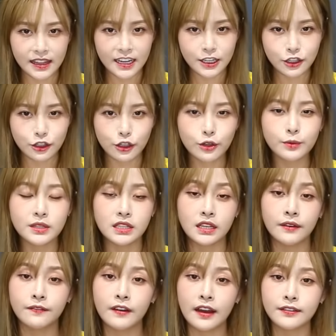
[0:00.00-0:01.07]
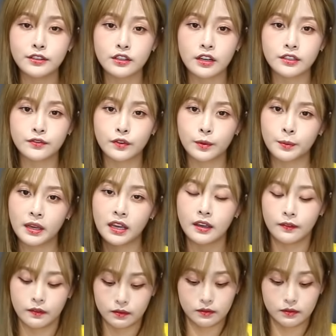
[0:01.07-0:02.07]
These two receive 5 stars for me.